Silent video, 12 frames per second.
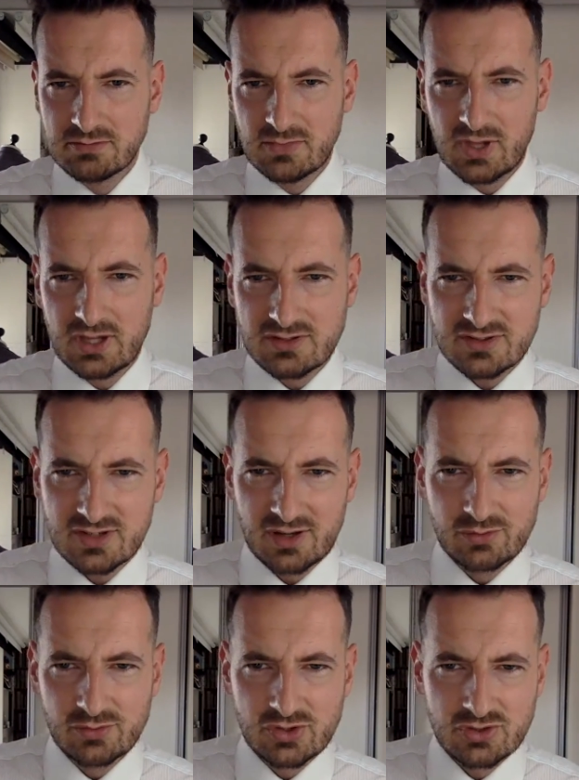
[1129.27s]
It
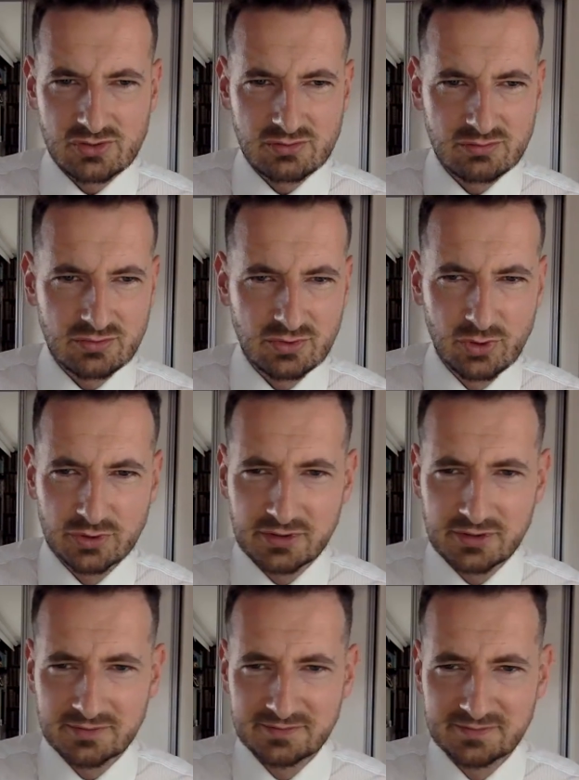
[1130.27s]
sounds good.
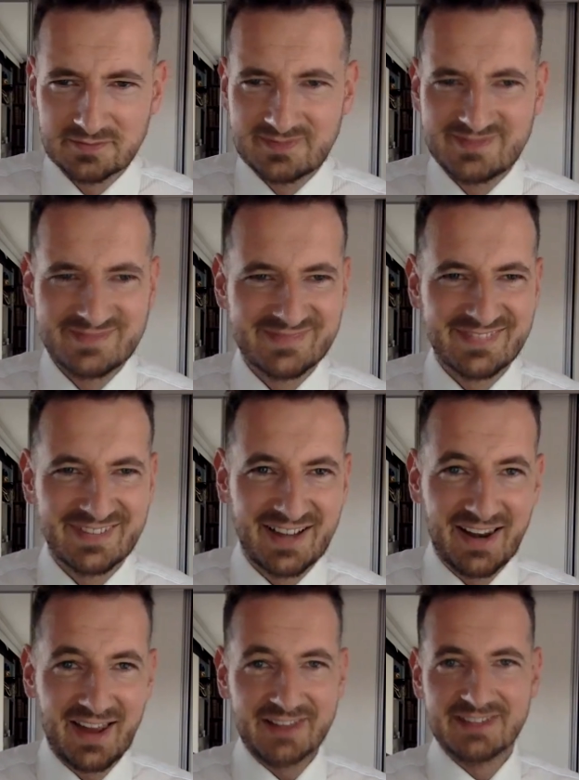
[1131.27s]
I
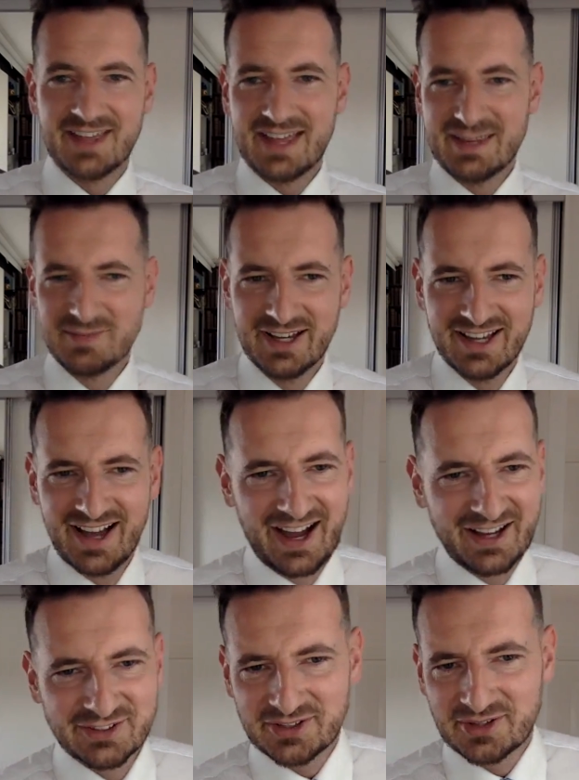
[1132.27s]
like the name. I
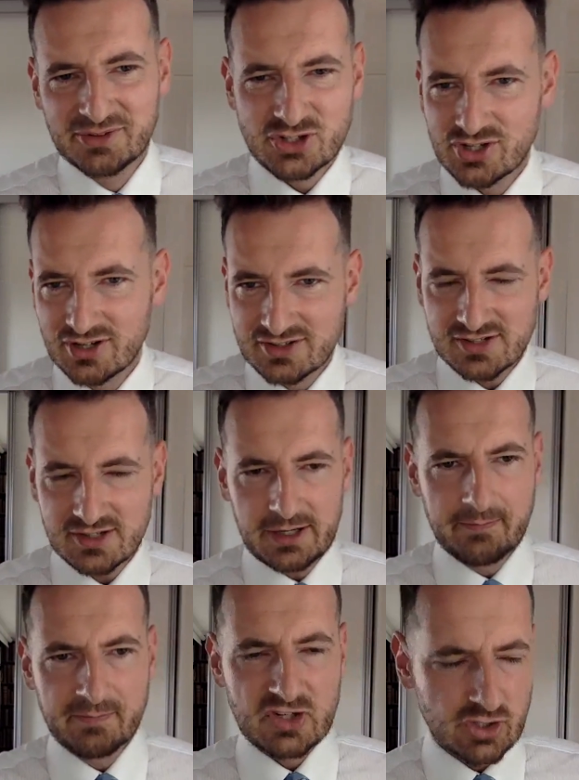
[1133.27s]
don't know the shirts.
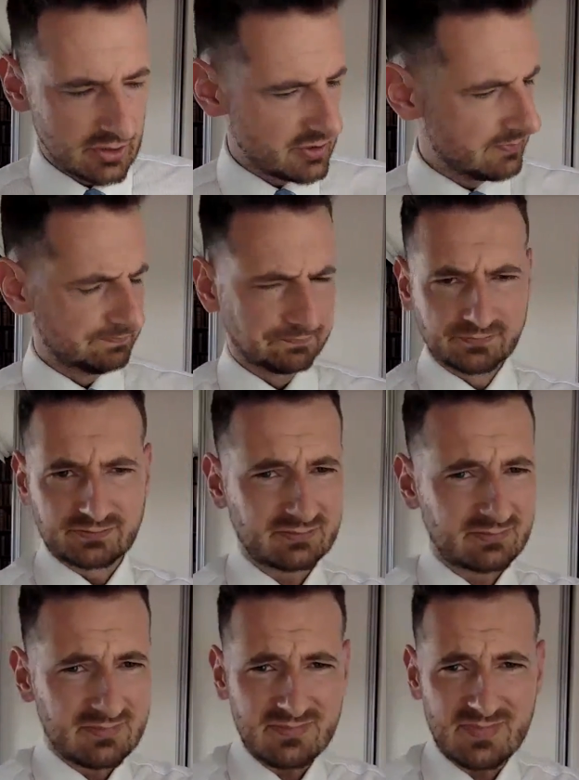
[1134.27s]
The shirts,
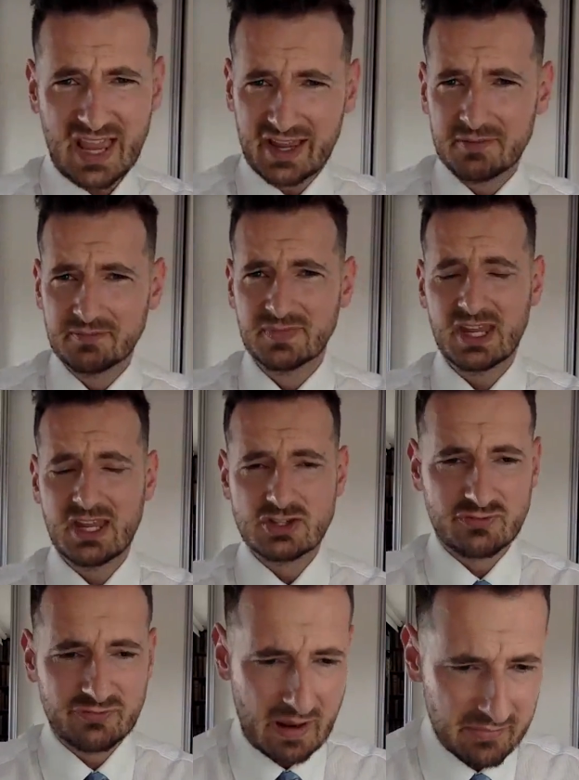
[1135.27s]
again, it's
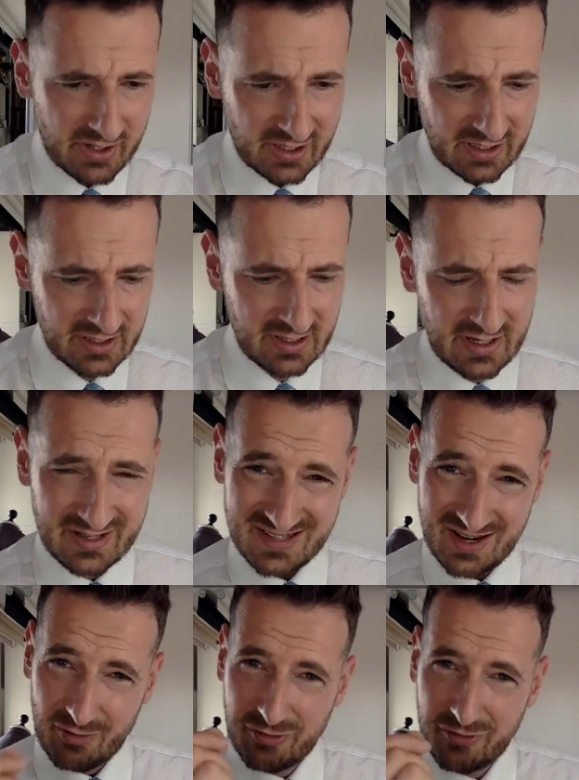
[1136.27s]
fabric. It's how
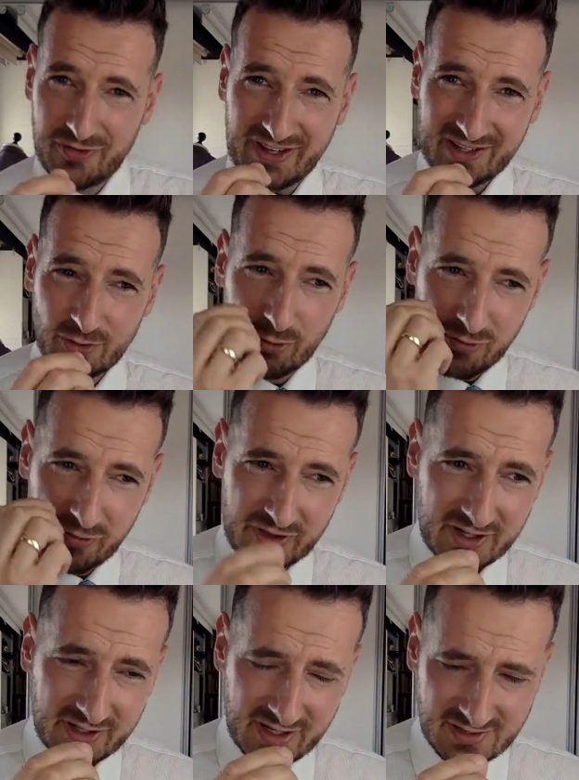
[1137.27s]
thick or thin it
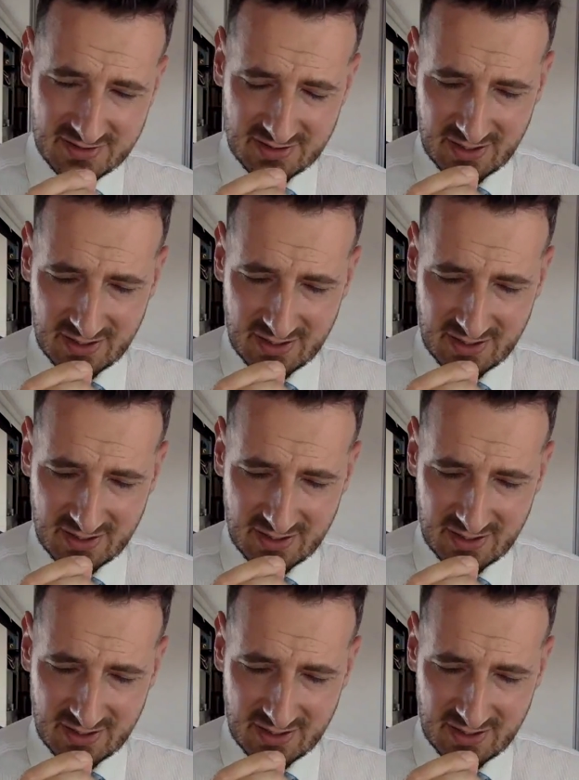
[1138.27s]
is.